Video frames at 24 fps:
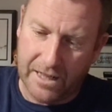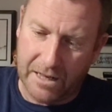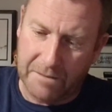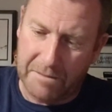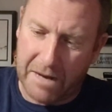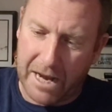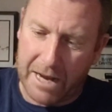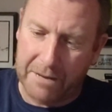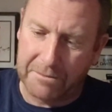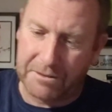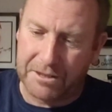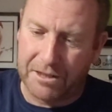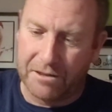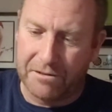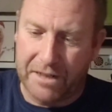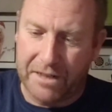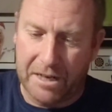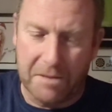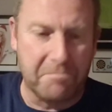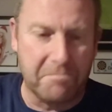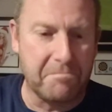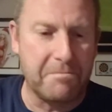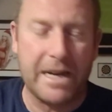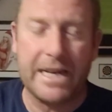I'm
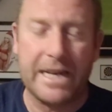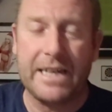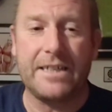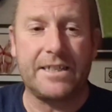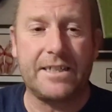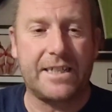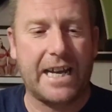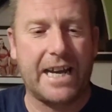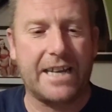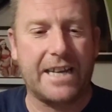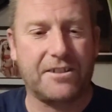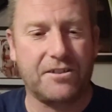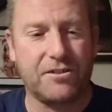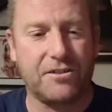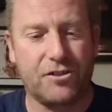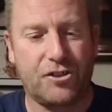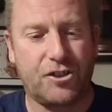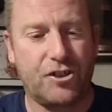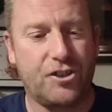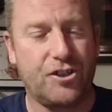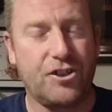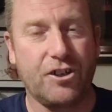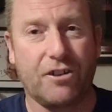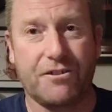absolutely amazed that hasn't
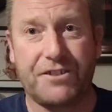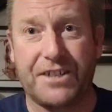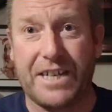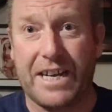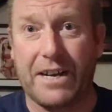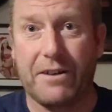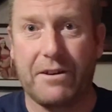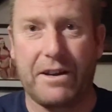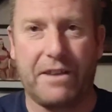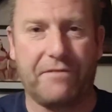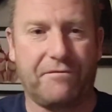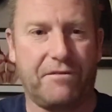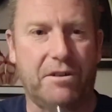shot out